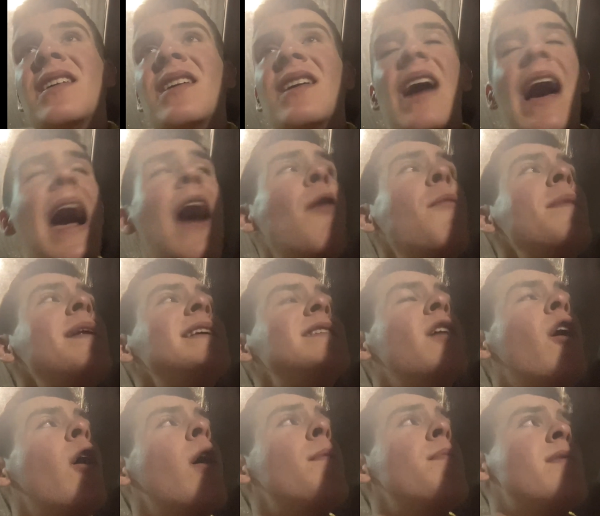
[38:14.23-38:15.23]
How many
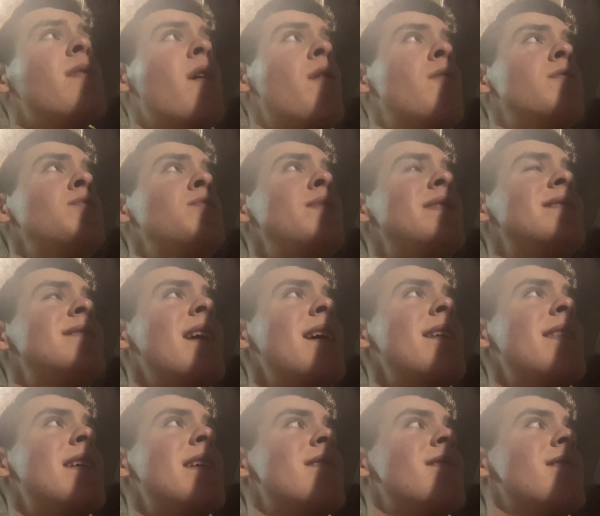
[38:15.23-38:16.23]
times, though, do we say
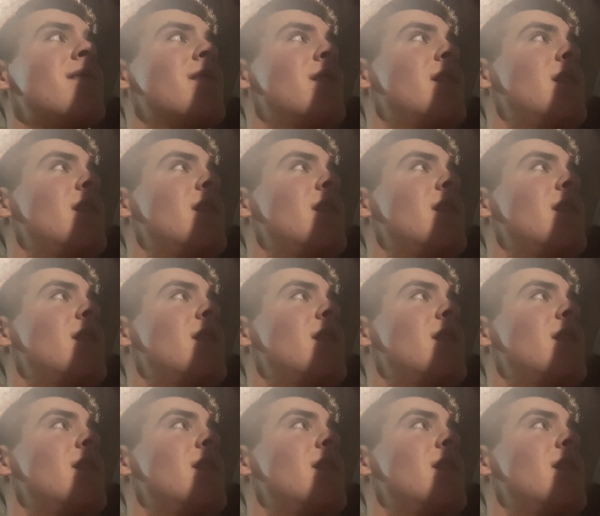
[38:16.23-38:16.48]
this?